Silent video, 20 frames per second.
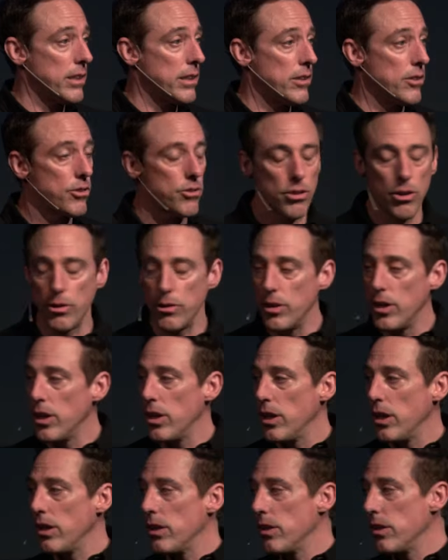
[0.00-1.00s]
So
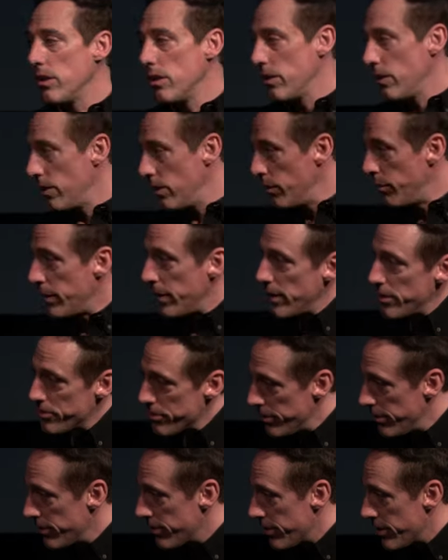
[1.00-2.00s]
you've been
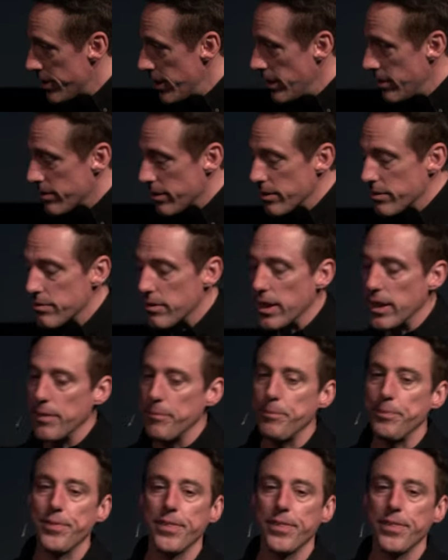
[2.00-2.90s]
introduced to Jesus, right?